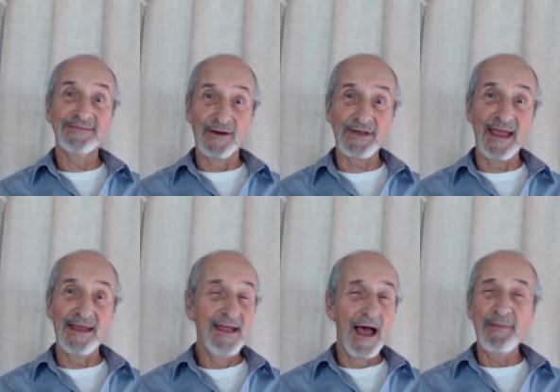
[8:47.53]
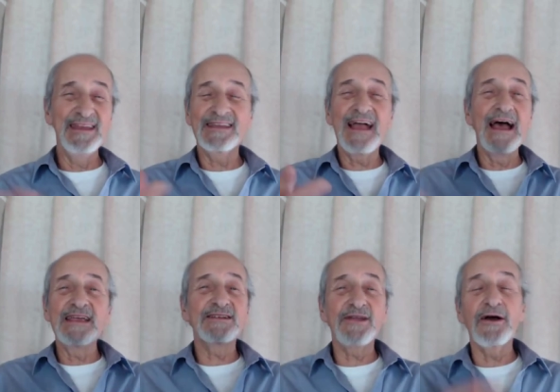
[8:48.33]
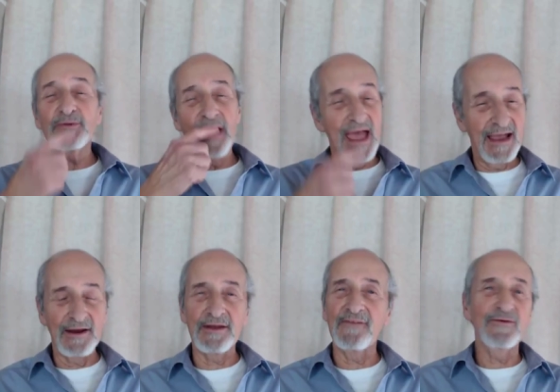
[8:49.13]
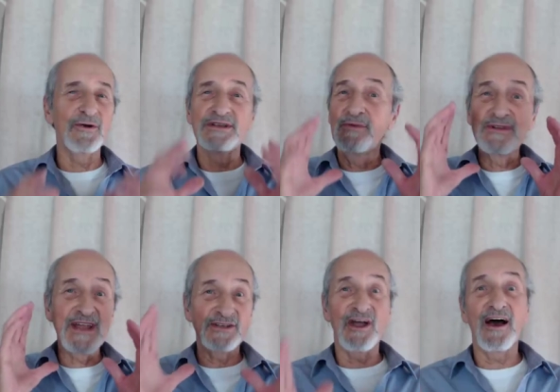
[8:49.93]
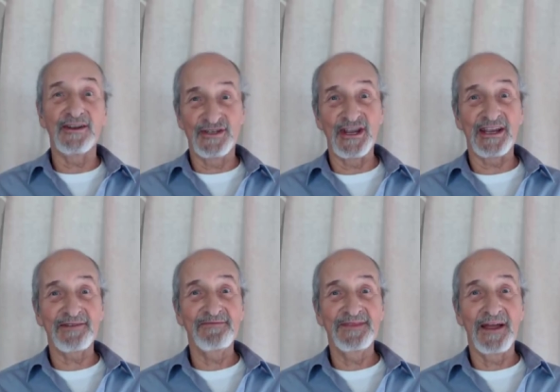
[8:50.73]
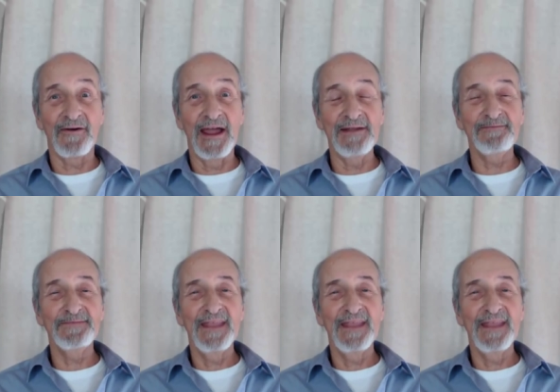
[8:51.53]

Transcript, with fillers: Okay? I mean, the guy's tongues were hanging on the floor. She was such a hot chick. All right?